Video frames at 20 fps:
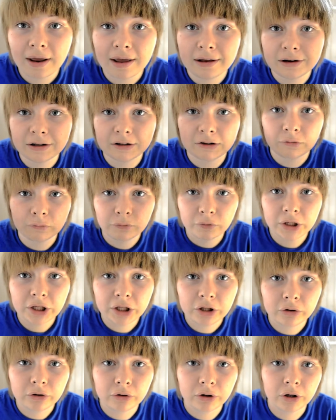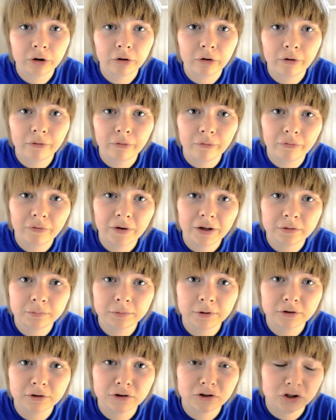And it's free, you can go on
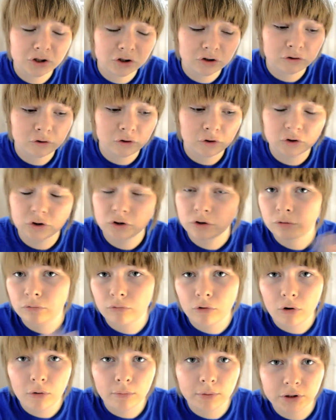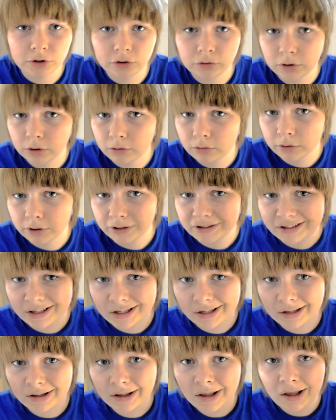Facebook, just search Robot Unicorn
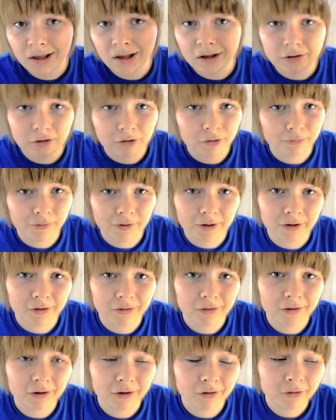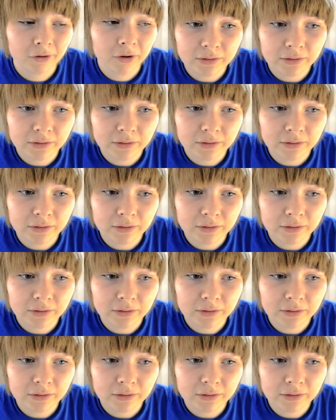Attack, you can find it there.